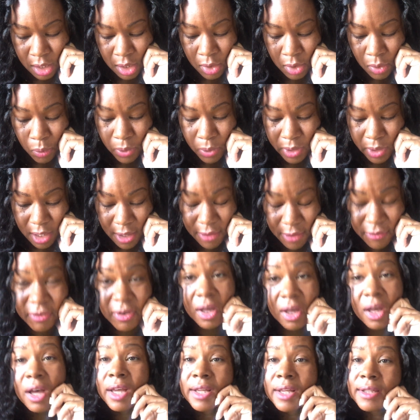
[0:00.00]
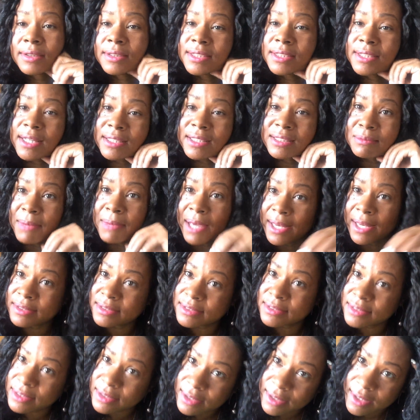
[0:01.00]
went off on T.S.
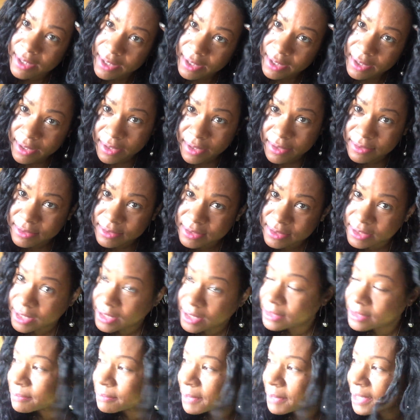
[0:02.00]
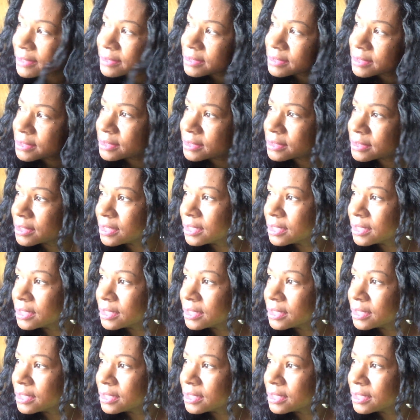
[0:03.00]
Madison, and T.S. Madison